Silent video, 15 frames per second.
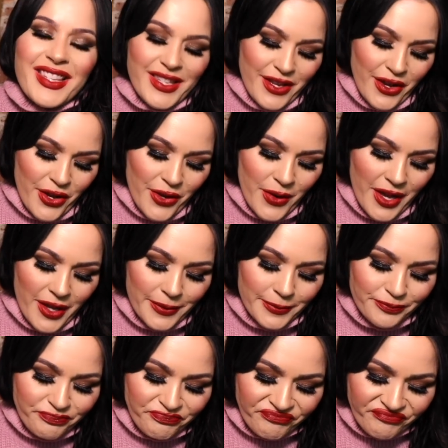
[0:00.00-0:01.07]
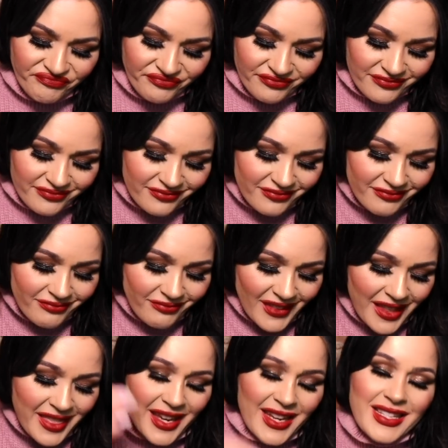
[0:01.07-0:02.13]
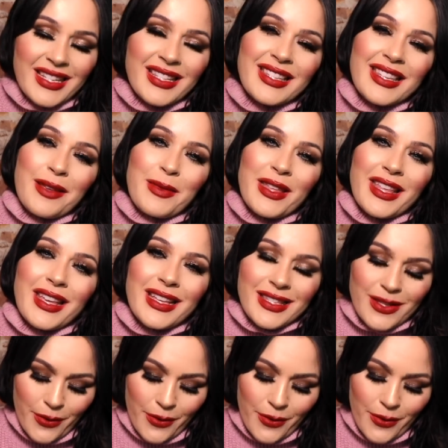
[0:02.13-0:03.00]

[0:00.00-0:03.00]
so, um, they did send me this.